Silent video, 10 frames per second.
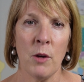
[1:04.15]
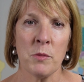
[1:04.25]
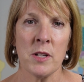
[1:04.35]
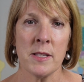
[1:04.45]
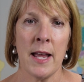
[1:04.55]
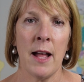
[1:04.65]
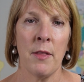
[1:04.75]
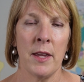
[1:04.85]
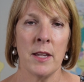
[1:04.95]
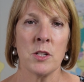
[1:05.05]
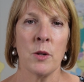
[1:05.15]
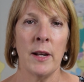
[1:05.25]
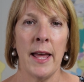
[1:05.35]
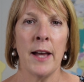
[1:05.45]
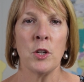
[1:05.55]
options out there to
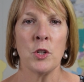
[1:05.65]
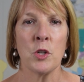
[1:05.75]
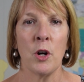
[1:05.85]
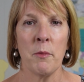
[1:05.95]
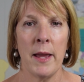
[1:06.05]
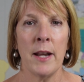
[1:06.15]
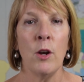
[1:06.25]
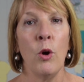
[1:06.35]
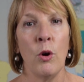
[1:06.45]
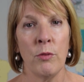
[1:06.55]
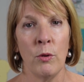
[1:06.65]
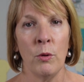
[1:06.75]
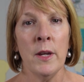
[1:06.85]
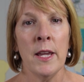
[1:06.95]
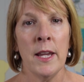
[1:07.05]
allow you to remain
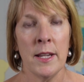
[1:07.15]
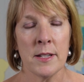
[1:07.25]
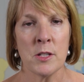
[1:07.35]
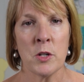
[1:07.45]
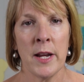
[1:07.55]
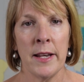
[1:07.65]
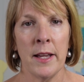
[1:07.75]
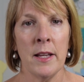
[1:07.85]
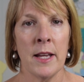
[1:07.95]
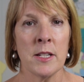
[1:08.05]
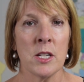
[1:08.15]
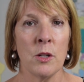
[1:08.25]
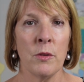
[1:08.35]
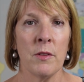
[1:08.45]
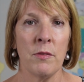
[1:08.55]
lawful in Australia
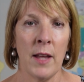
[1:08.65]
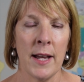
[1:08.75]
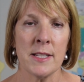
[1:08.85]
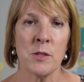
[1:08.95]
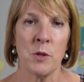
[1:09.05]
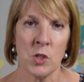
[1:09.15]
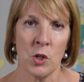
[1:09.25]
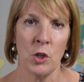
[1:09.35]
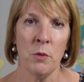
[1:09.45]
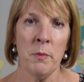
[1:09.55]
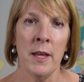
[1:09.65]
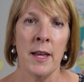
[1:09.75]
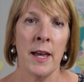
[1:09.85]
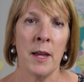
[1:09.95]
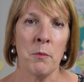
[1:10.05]
until the flights resume
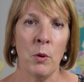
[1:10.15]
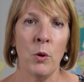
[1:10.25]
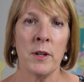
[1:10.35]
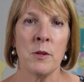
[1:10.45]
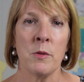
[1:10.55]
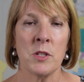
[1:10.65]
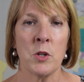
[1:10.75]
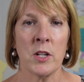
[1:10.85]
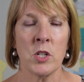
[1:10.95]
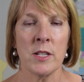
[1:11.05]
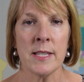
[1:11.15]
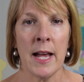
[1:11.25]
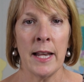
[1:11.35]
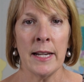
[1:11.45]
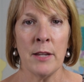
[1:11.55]
and border restrictions
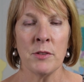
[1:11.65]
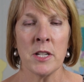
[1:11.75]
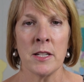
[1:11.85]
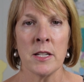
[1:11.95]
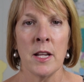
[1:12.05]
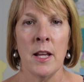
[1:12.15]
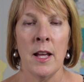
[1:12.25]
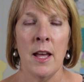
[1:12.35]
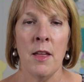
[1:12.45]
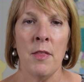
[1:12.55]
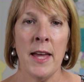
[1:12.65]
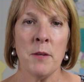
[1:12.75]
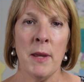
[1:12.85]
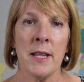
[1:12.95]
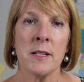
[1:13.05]
are lifted.
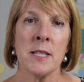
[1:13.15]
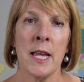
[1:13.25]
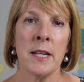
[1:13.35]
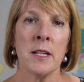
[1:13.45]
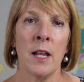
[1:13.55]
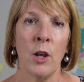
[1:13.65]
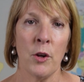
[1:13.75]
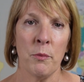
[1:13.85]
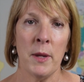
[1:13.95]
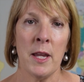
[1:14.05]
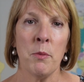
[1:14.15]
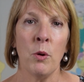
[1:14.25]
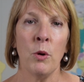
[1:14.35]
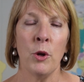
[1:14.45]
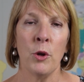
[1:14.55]
That being said, a lot of
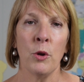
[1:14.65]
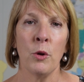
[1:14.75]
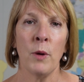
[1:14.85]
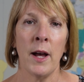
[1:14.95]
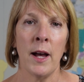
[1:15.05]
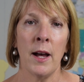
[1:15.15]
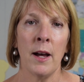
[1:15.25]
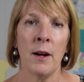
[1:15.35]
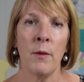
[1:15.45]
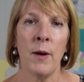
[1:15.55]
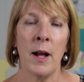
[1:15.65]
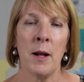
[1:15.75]
people who are